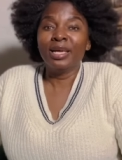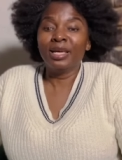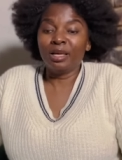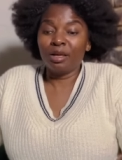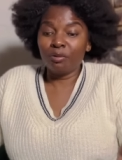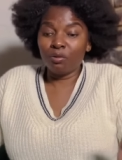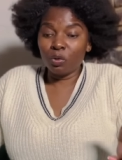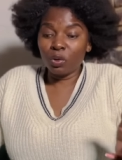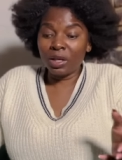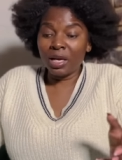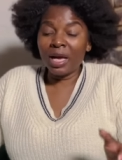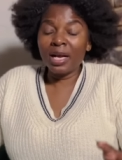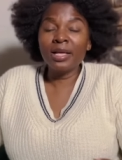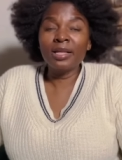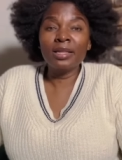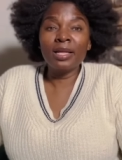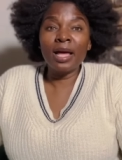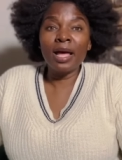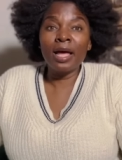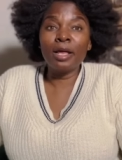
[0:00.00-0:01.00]
If you get
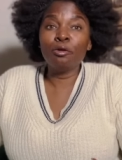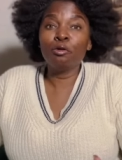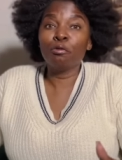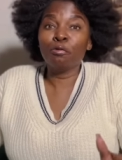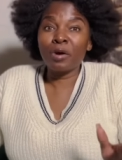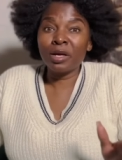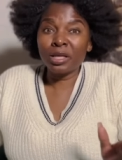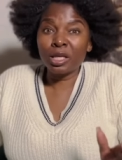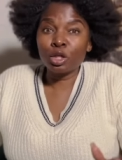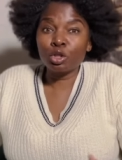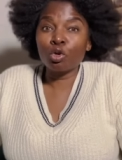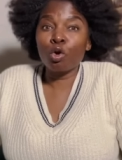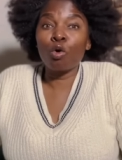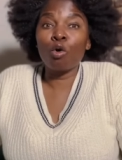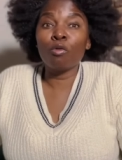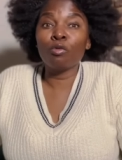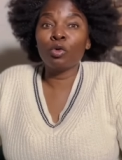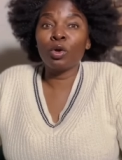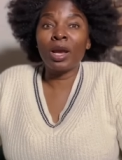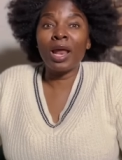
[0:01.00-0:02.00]
in there and you find the shock
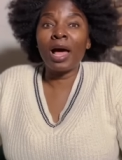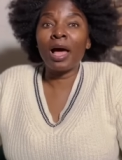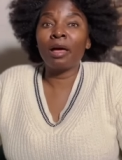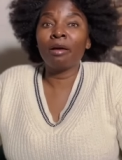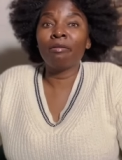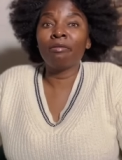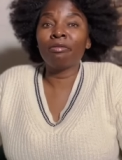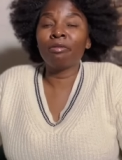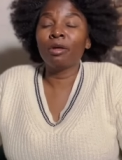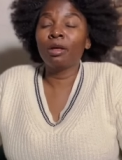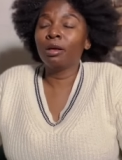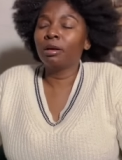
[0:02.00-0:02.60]
of your life,